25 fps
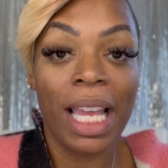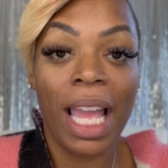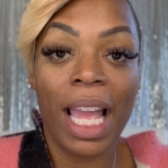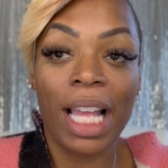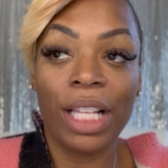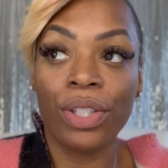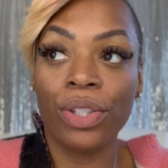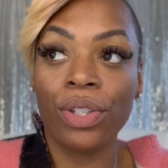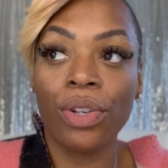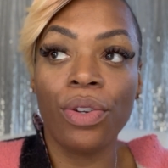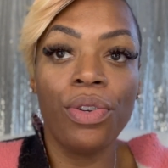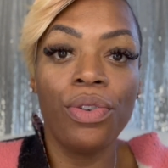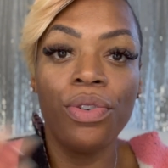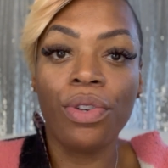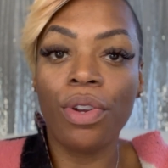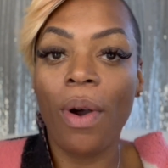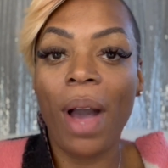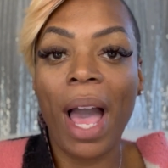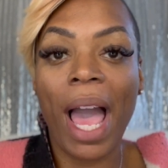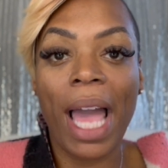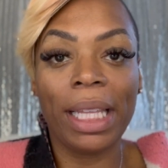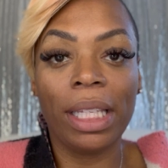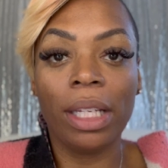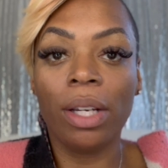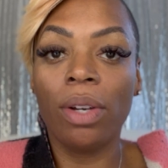And so, you know,
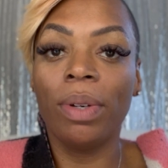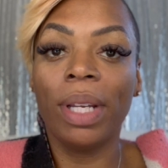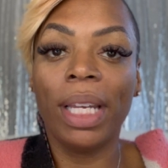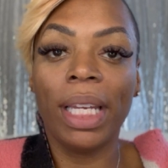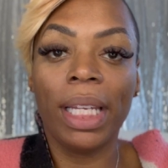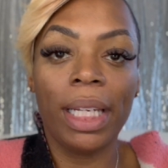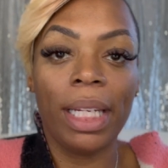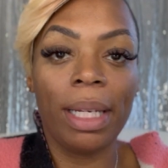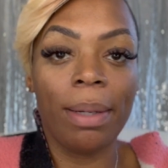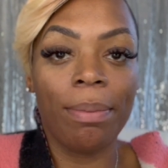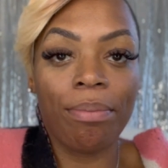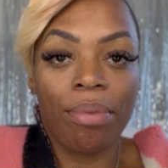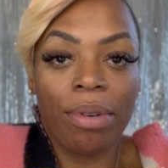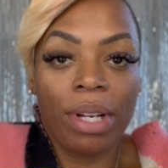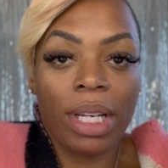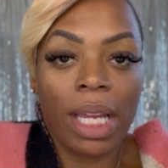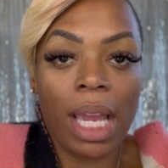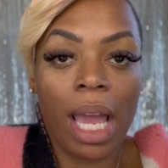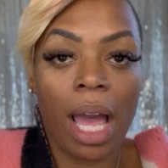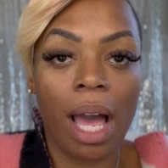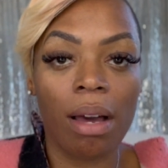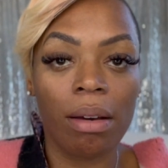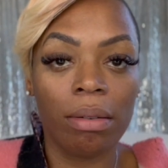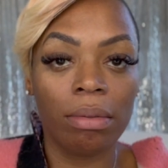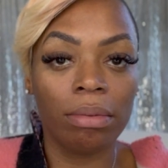I had to go get it and bring
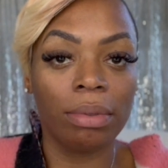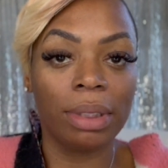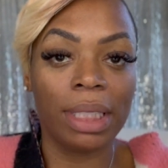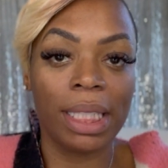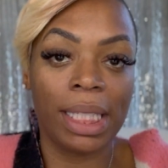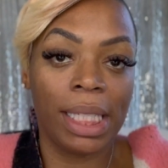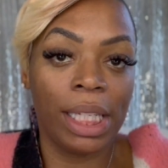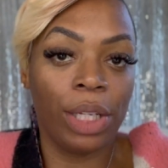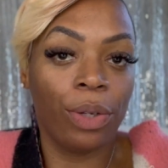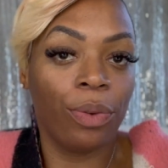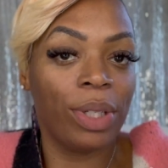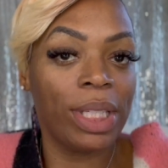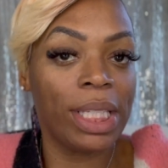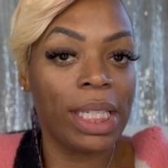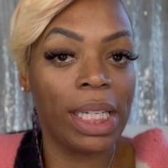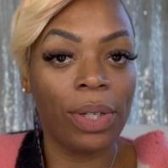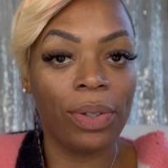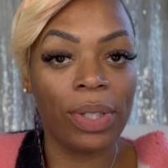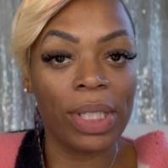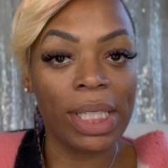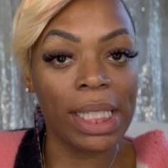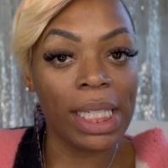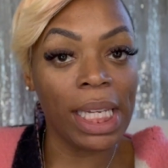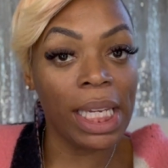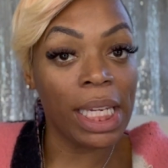y'all the tea on the tea on
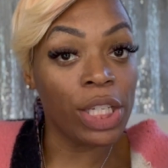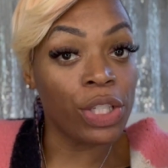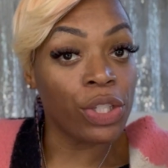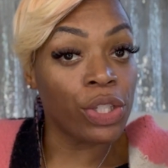the tea.